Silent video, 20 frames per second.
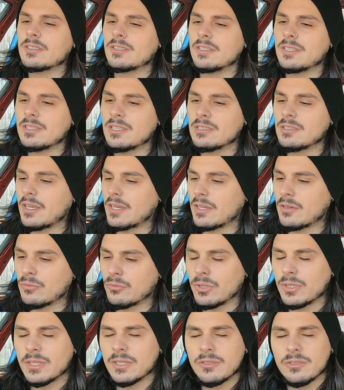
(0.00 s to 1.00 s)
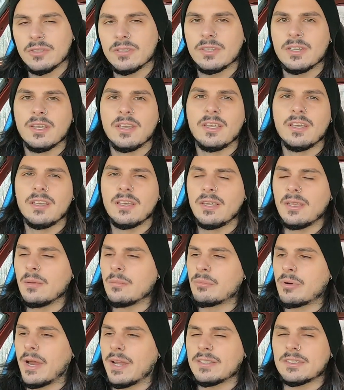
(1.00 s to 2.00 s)
So this is like a really good
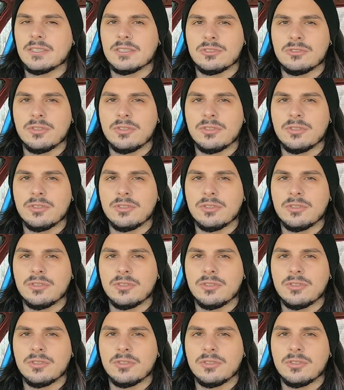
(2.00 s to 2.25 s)
practice